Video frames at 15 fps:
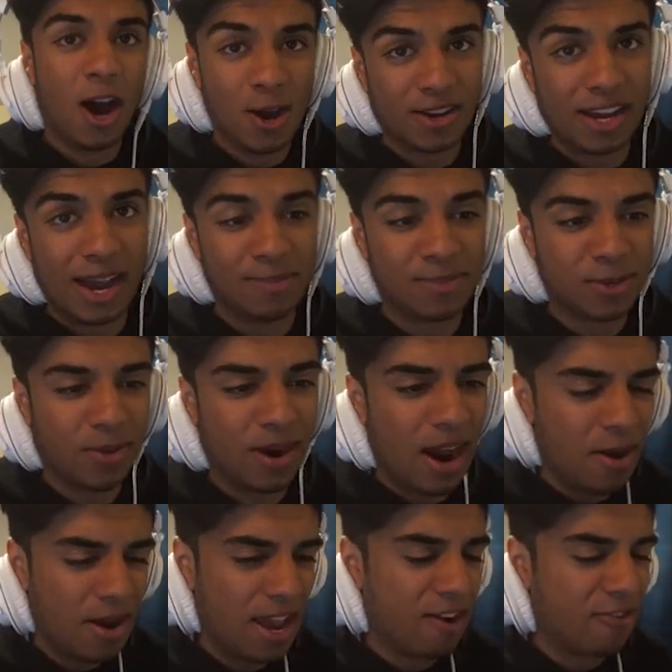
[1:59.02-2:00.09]
Okay, so we're
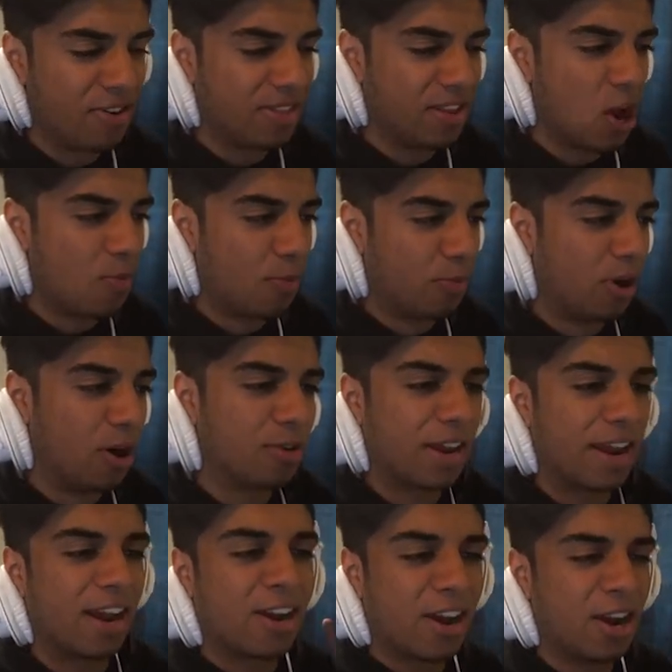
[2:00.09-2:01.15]
out here in the open world,
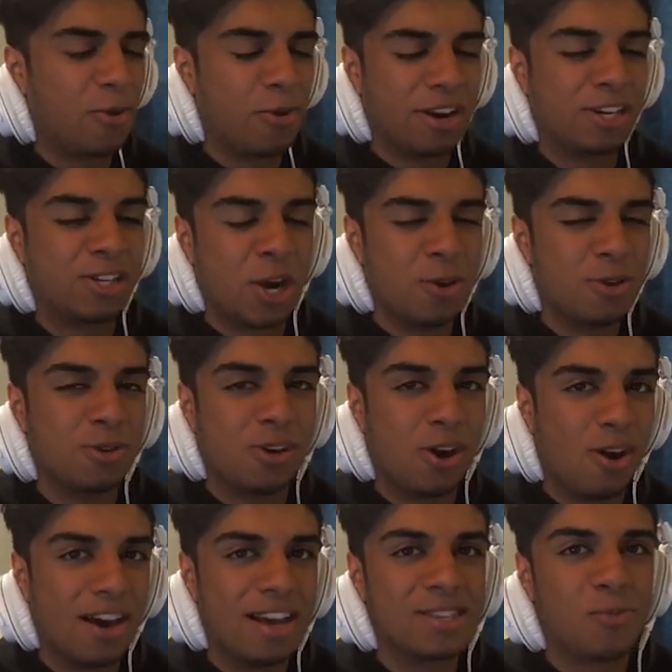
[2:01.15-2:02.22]
and I kinda wanna show you
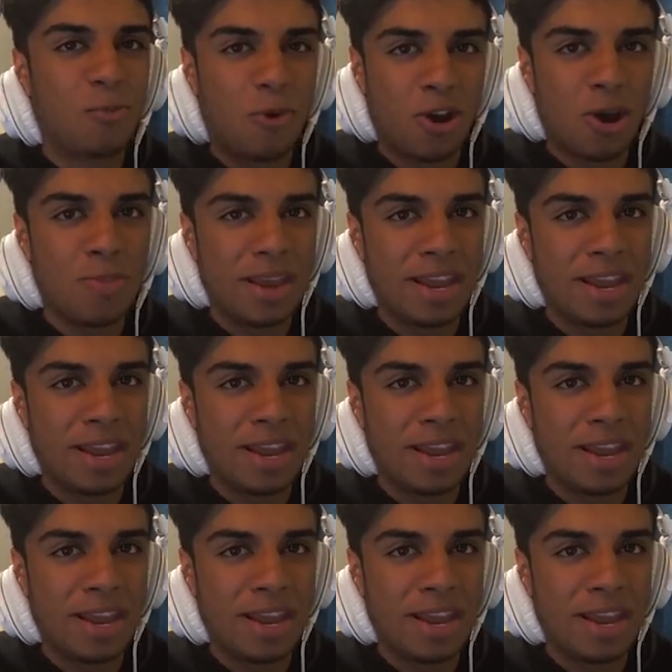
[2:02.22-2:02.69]
guys what I